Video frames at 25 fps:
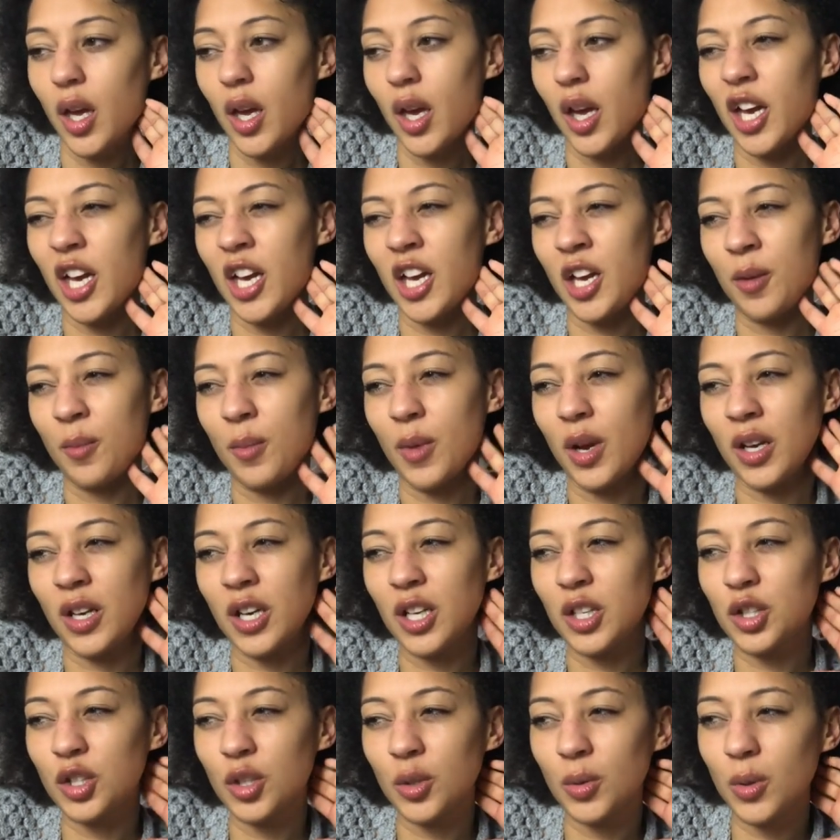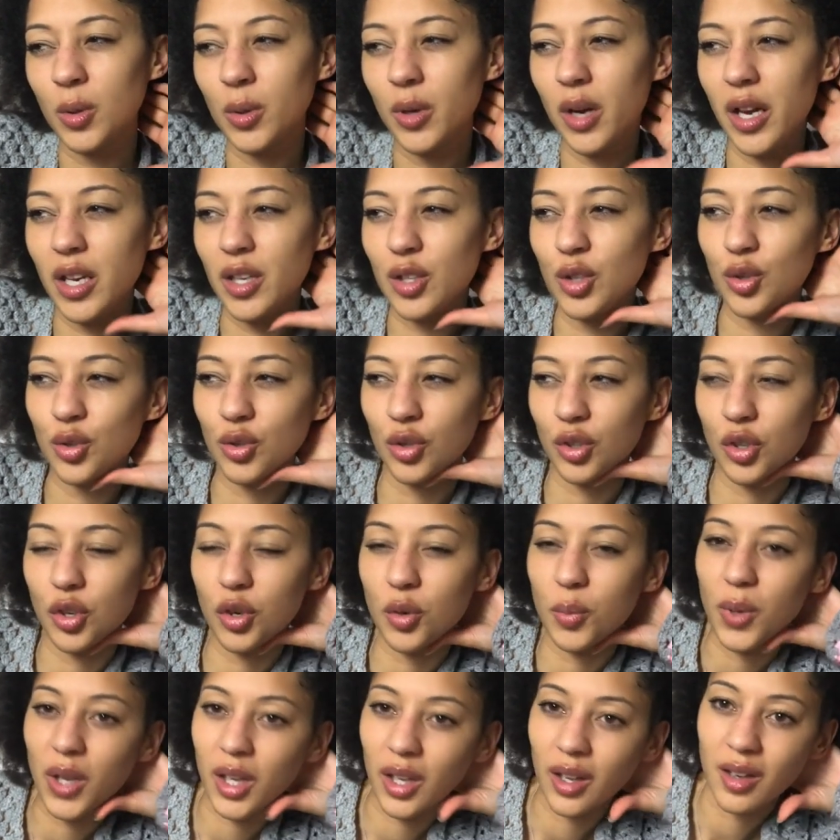and I do always struggle
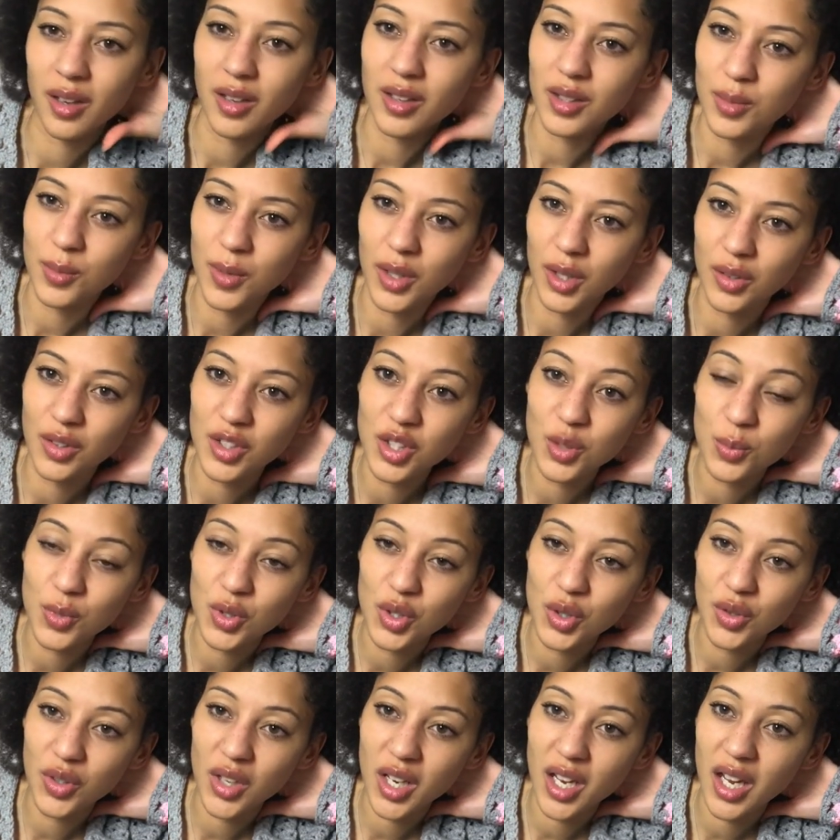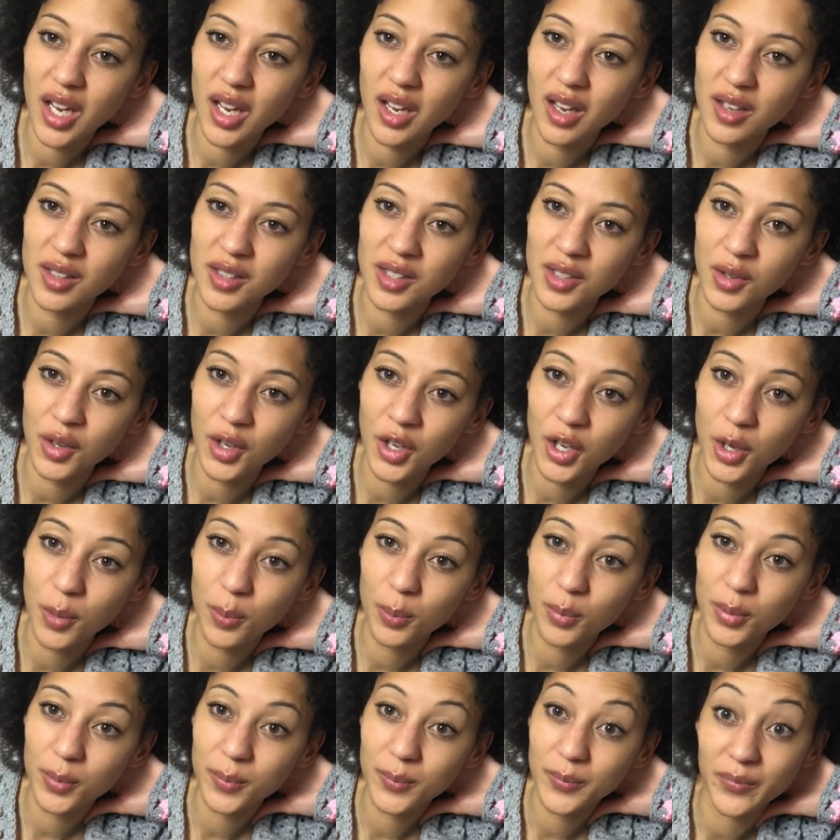because my Christmas tree isn't up.
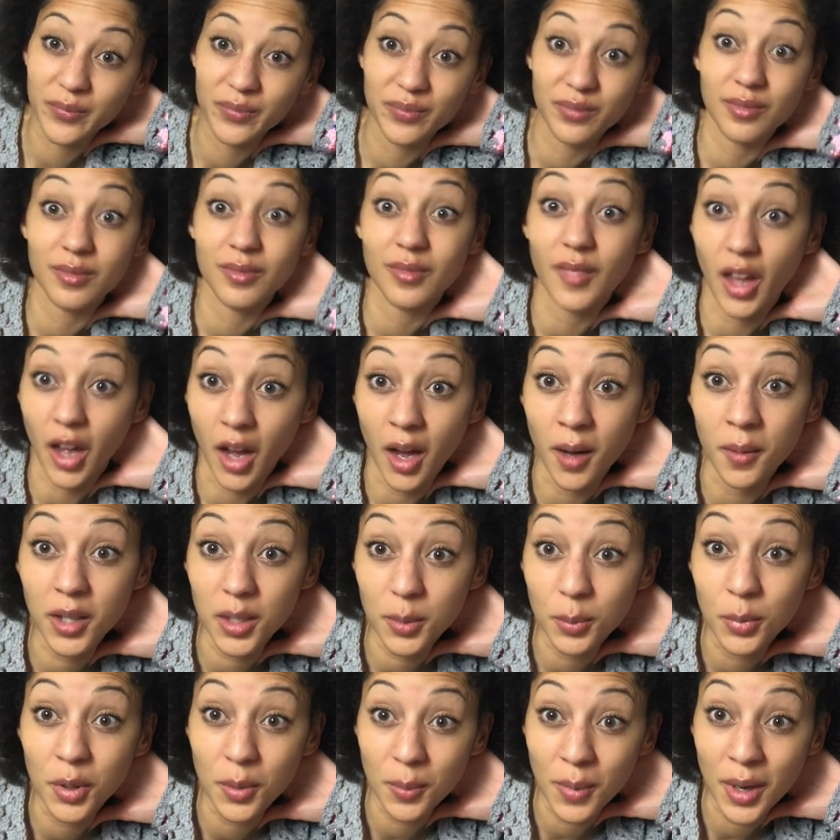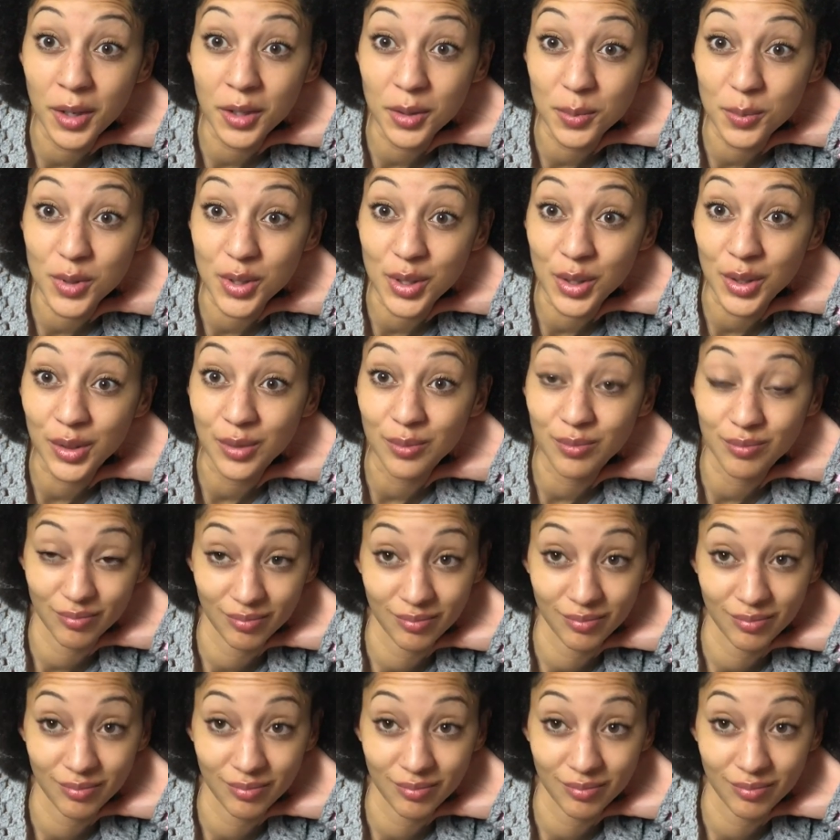I'm going to put mine up soon.